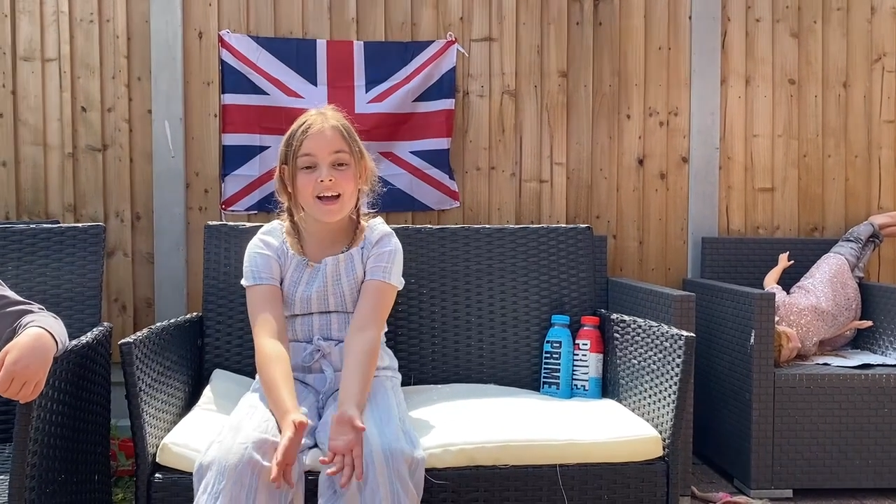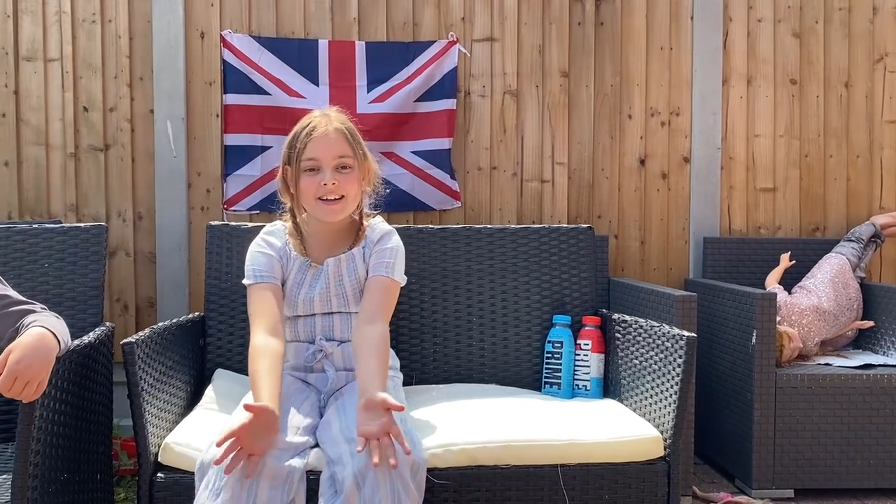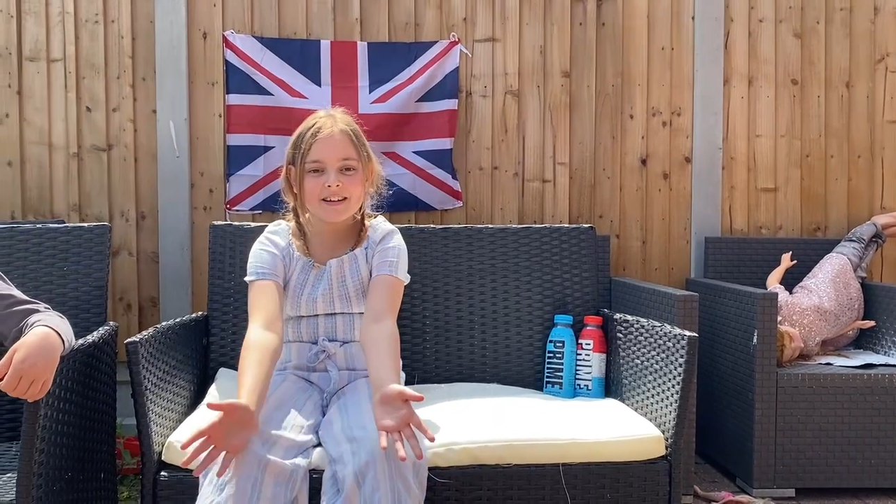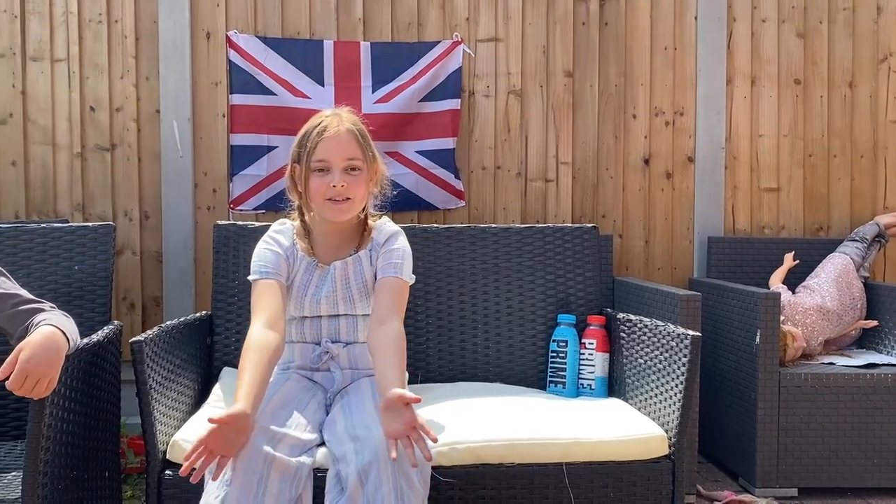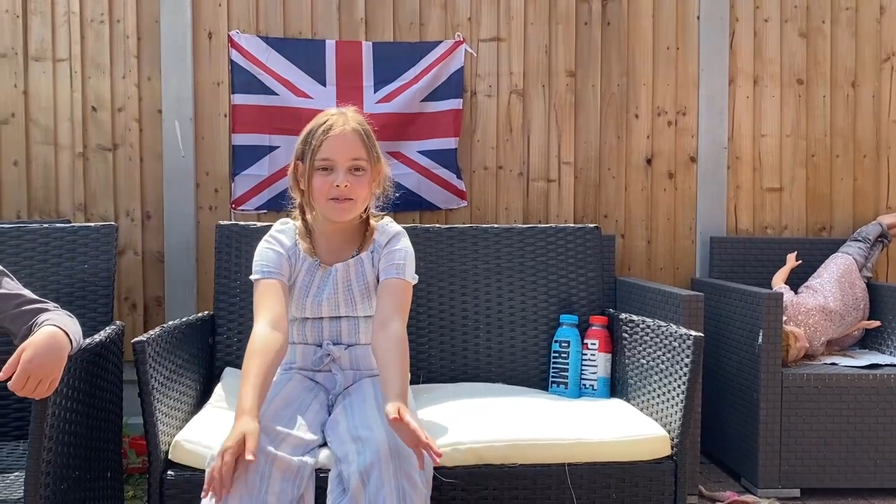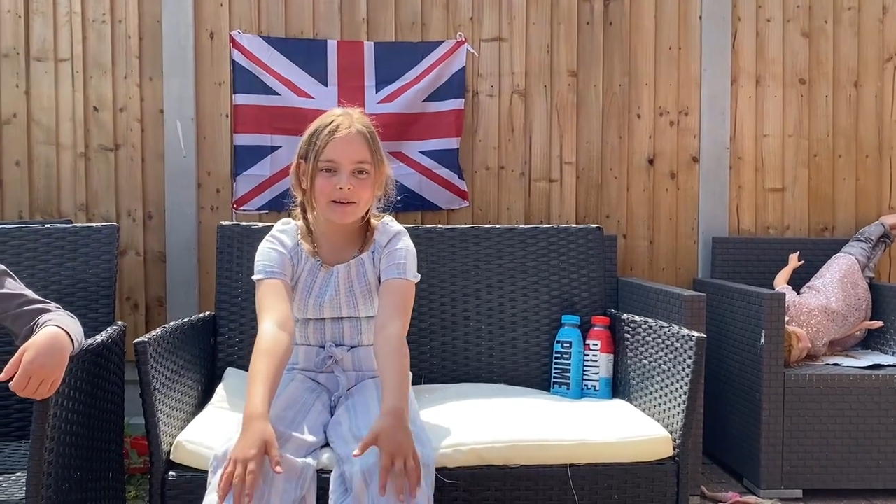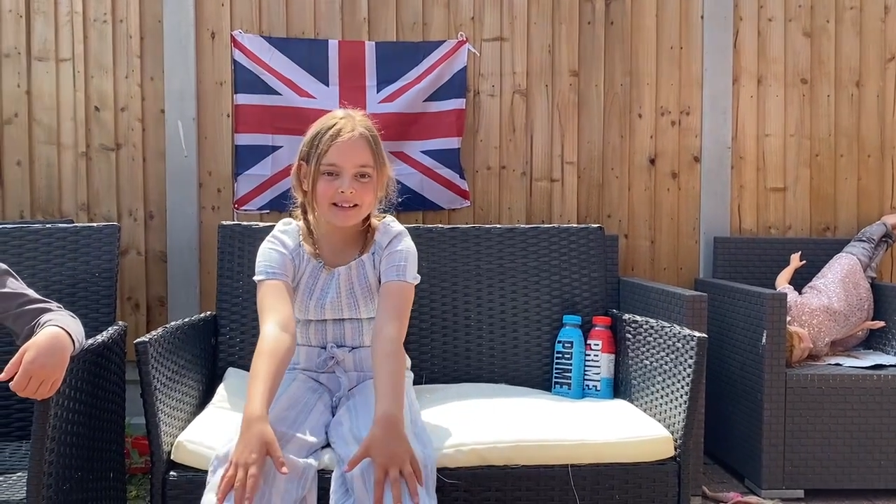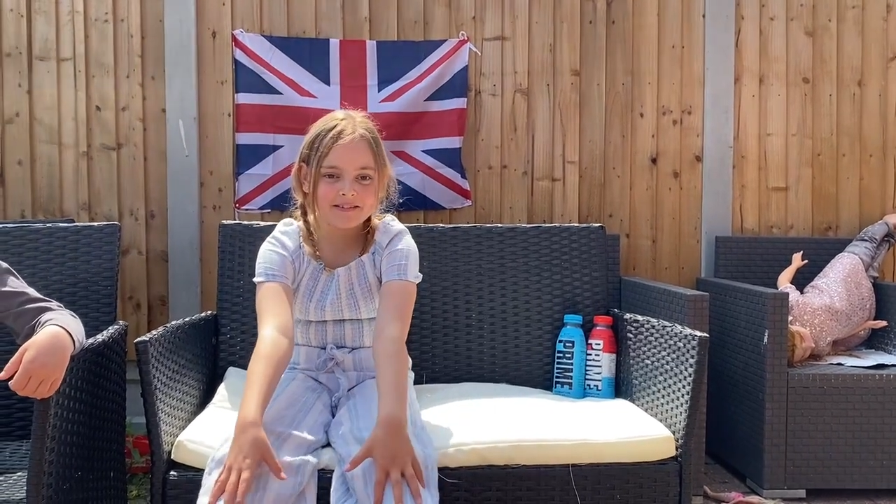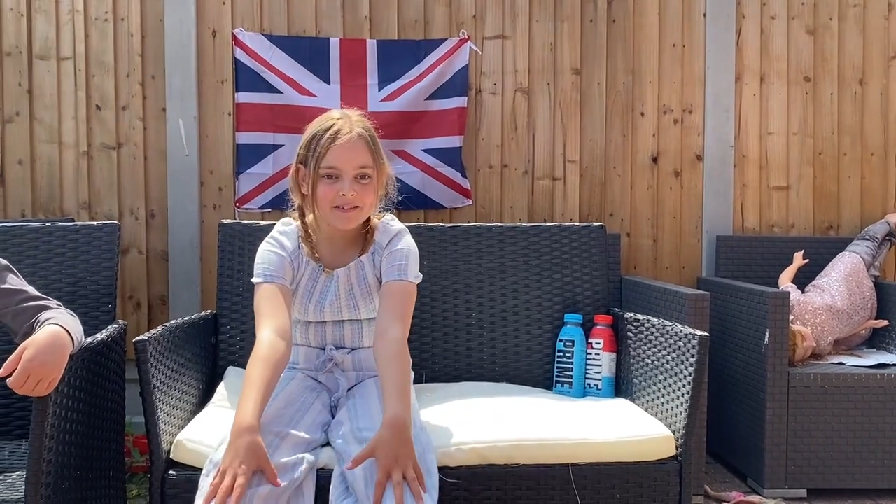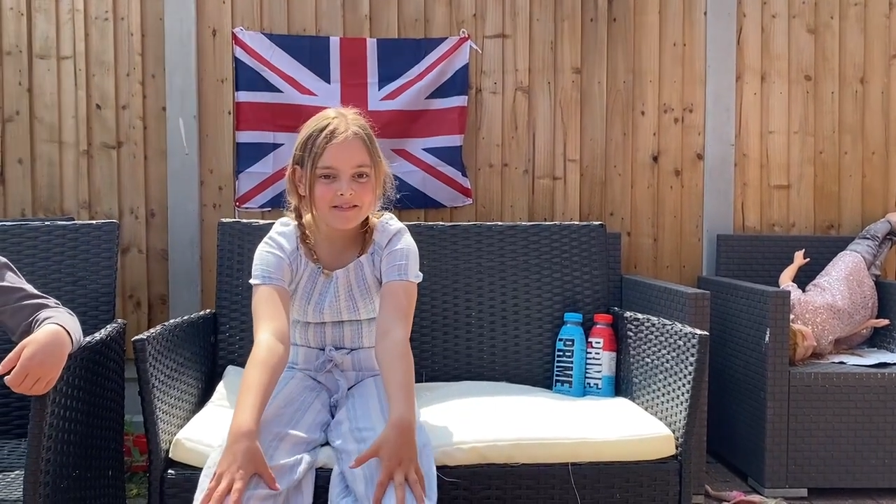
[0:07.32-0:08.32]
Hi guys, welcome
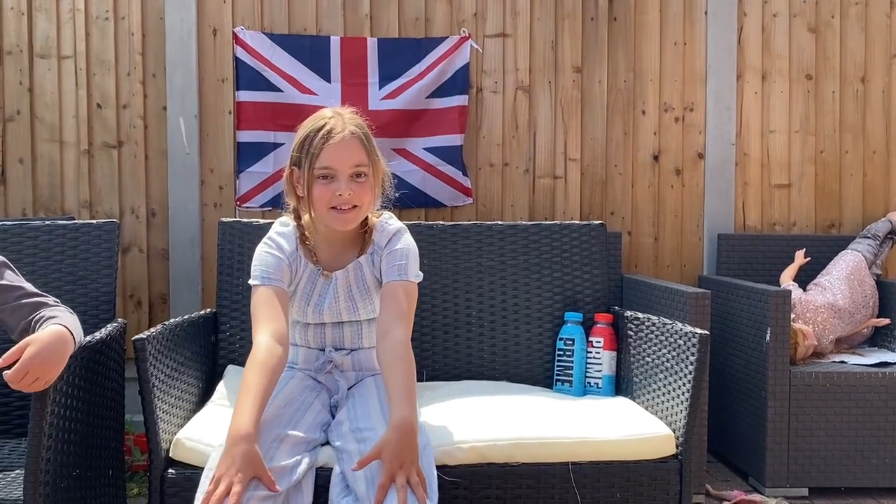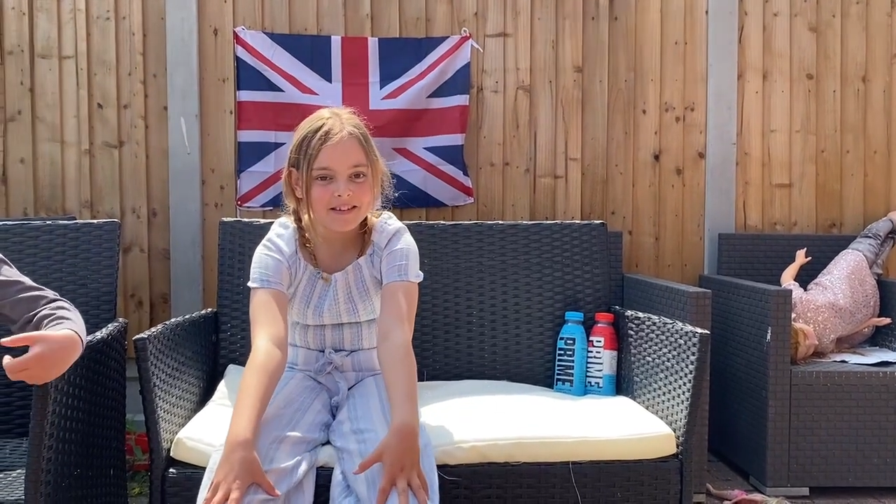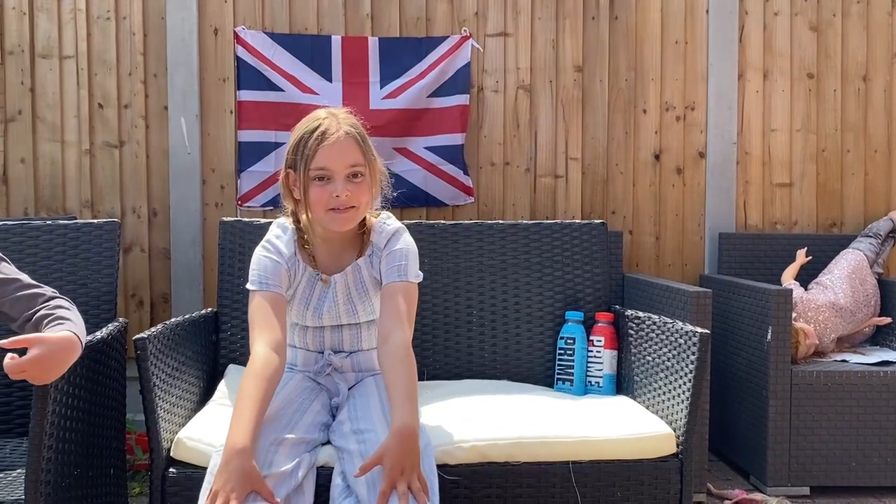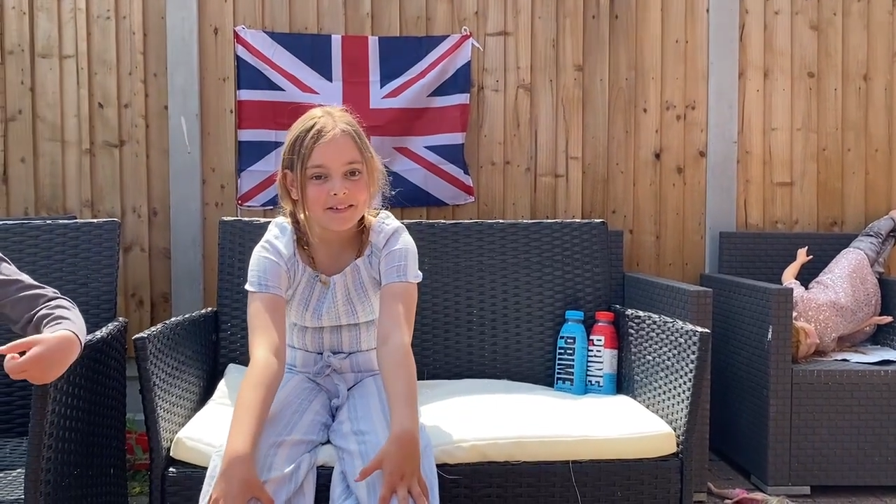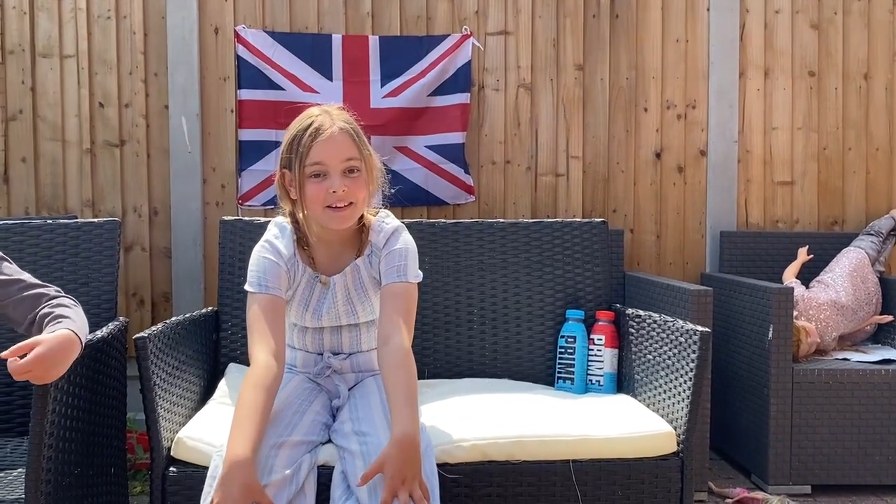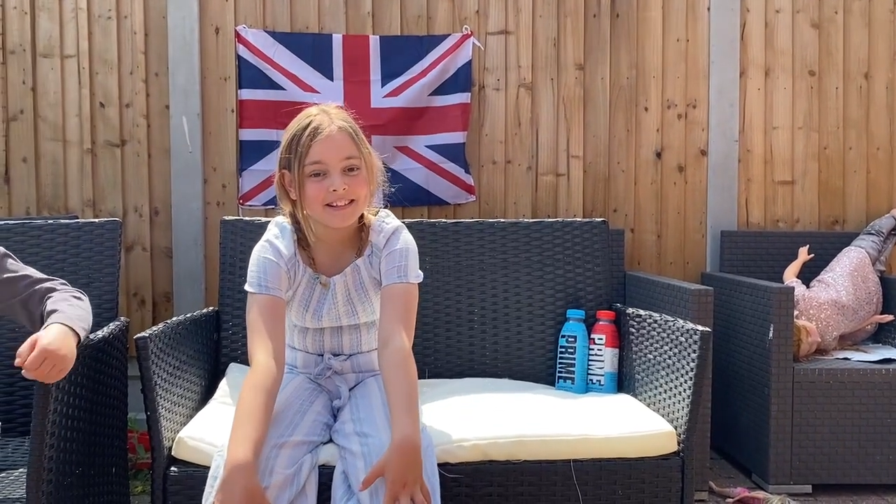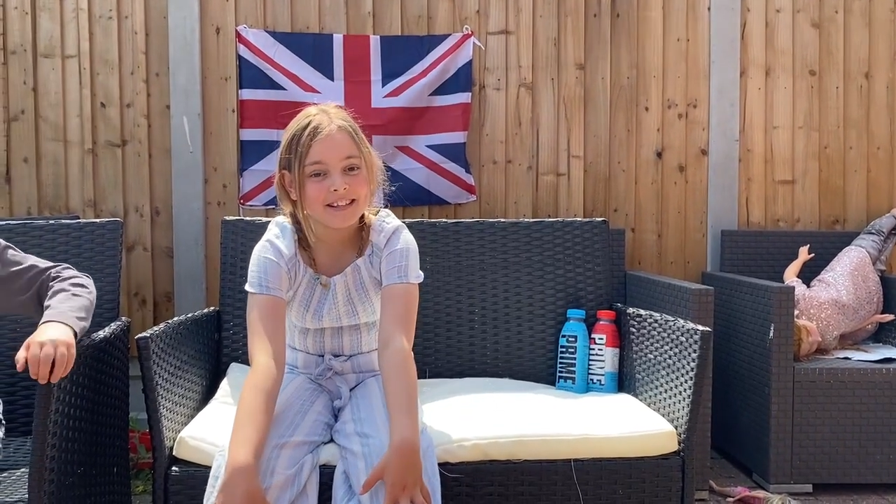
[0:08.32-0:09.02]
back to another YouTube video.